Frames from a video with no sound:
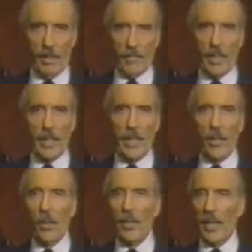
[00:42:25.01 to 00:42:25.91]
They
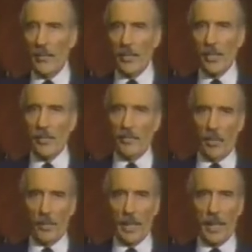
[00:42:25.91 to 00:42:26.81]
lay all the evidence
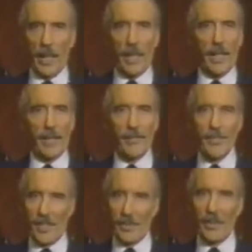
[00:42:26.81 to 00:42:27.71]
before me, and I
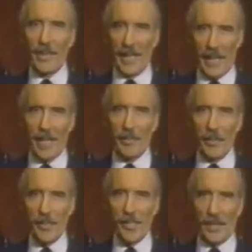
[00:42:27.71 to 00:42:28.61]
am generally
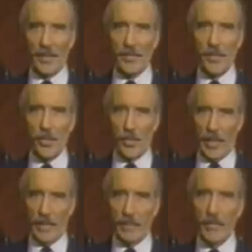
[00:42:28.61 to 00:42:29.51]
able to set them
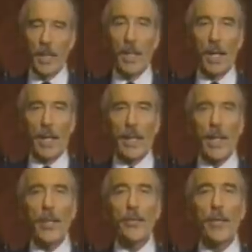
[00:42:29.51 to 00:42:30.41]
straight. I
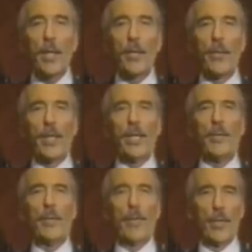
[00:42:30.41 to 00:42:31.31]
cannot
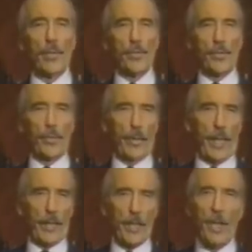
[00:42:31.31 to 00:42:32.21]
agree with those who
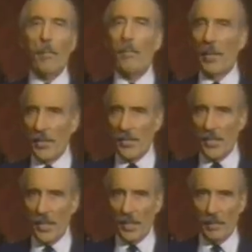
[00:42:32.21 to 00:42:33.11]
rank
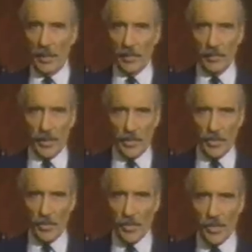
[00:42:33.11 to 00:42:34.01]
modesty among the
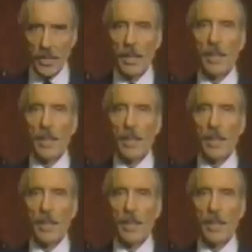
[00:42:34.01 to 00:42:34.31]
virtues.